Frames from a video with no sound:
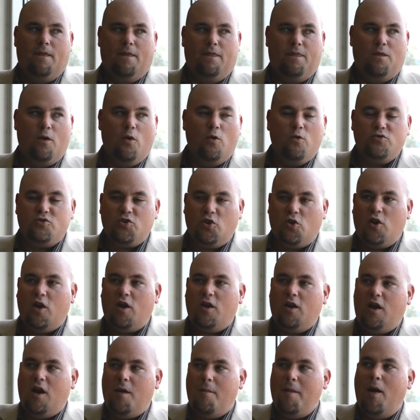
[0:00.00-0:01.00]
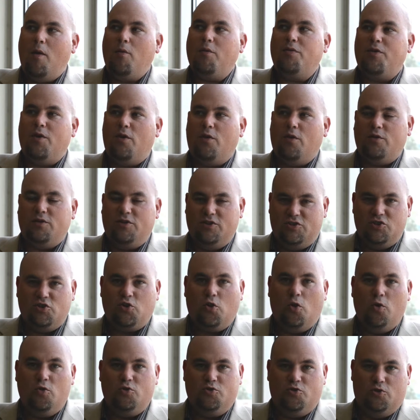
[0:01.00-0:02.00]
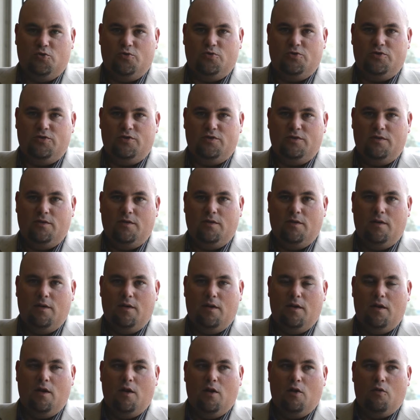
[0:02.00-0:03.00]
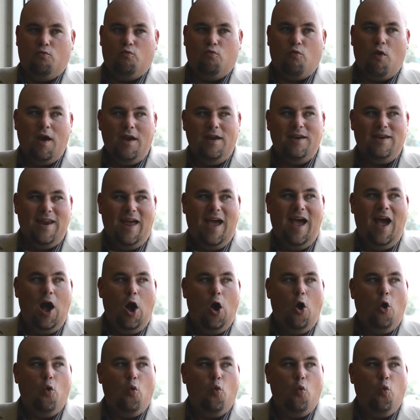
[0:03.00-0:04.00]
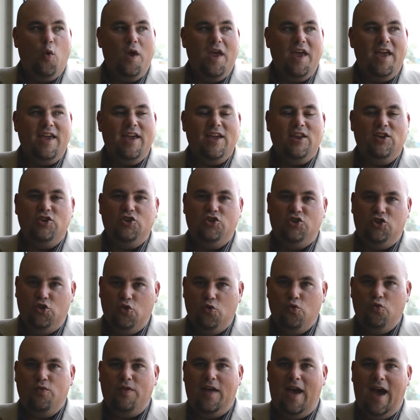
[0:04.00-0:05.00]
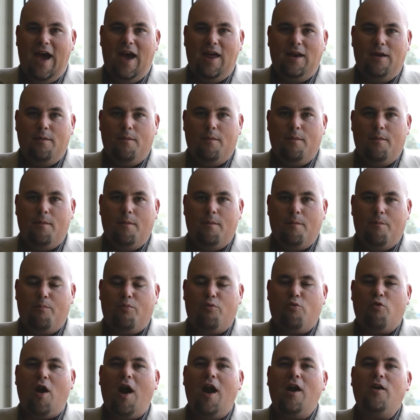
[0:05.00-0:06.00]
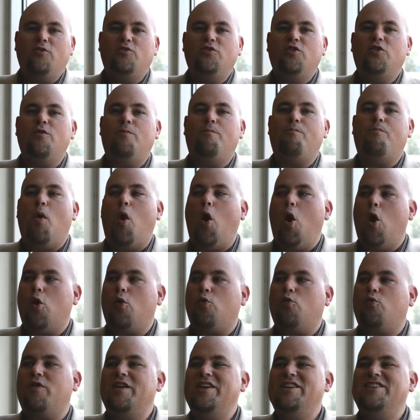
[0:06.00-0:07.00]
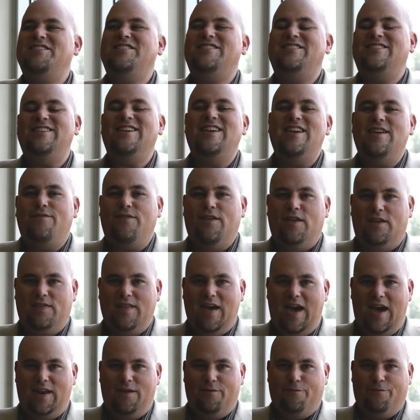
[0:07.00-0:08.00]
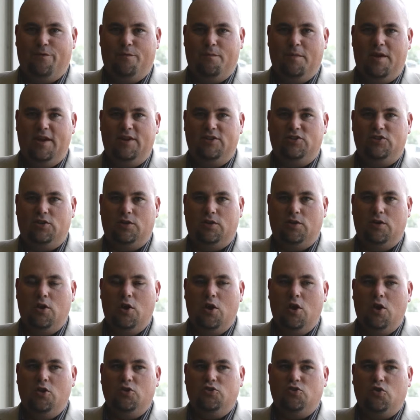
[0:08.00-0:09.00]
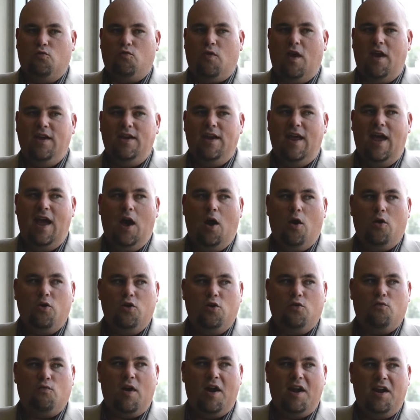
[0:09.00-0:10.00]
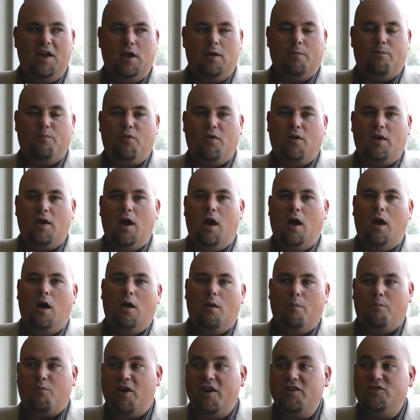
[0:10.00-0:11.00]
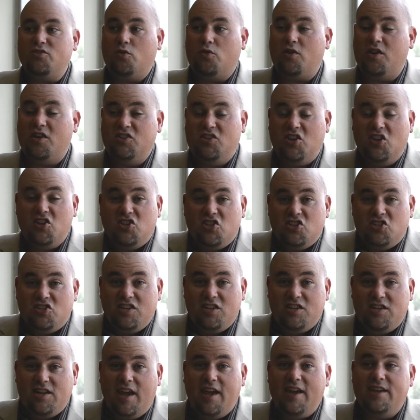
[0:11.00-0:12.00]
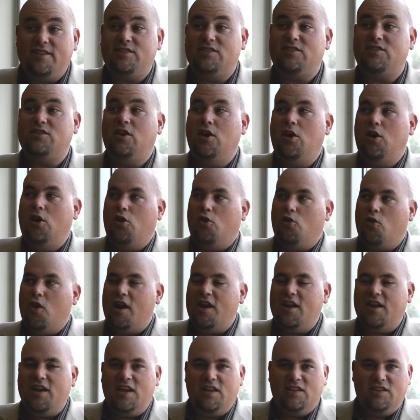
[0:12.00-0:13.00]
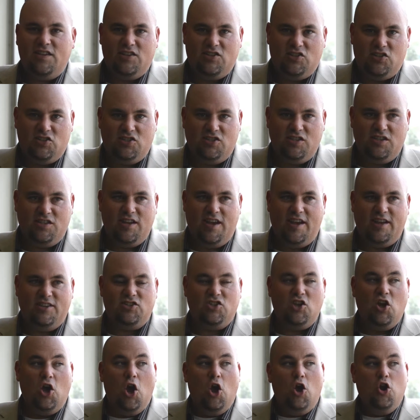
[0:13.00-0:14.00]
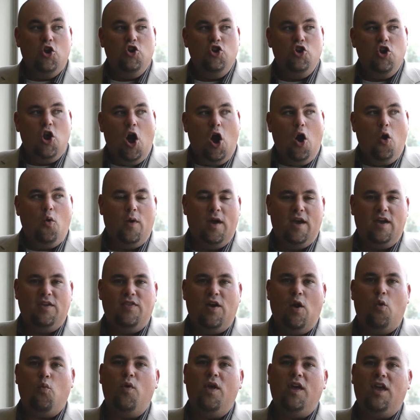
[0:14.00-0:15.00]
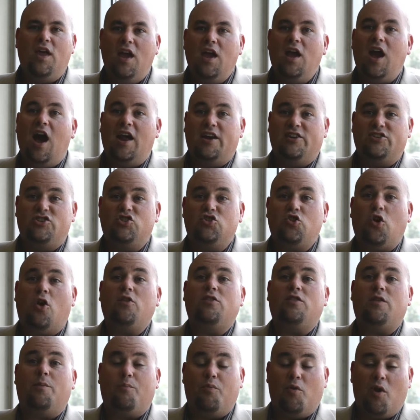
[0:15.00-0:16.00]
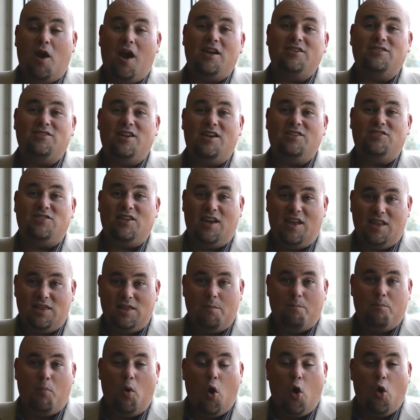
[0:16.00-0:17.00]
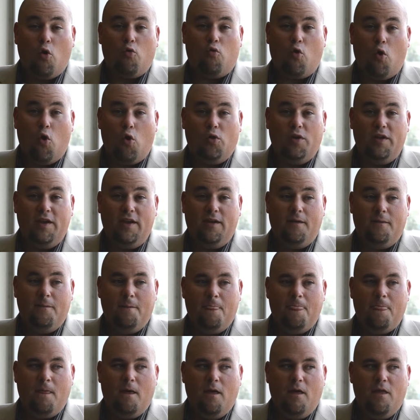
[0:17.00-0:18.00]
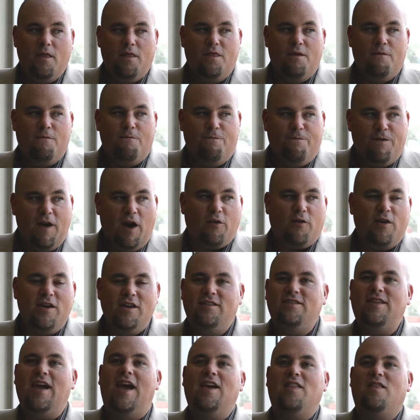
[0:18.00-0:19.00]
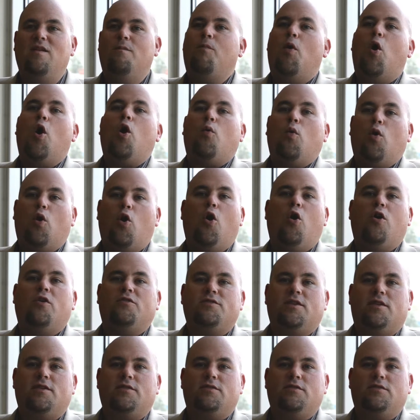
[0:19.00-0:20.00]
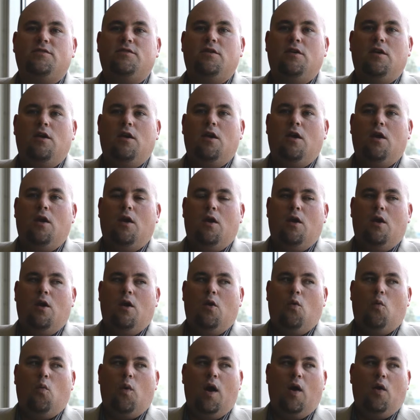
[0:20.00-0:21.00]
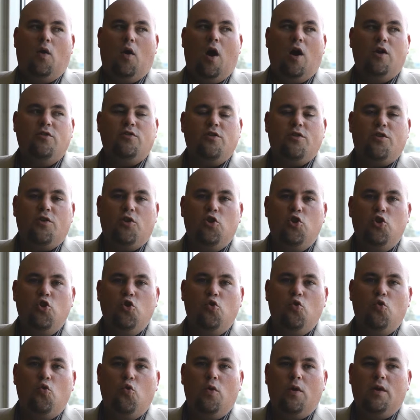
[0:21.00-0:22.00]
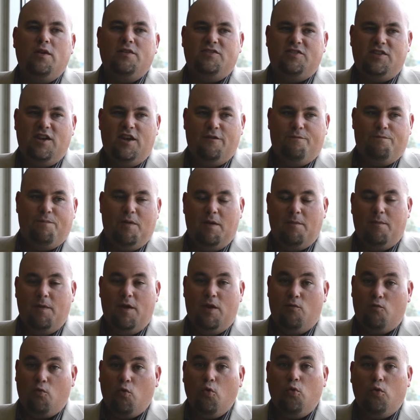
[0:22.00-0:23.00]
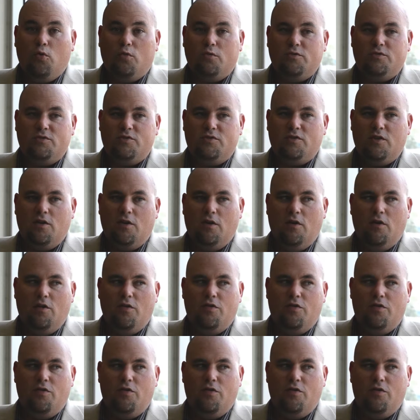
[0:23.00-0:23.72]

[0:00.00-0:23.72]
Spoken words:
Those are going to come out with their disclosures. Right now, we can do that prior to the borrower receiving that information. So right now, you're writing appraisal contingency dates, credit contingency dates, knowing that we can kind of start the process and get the ball rolling the very day the borrower calls us. Well, under the new CFPB rules,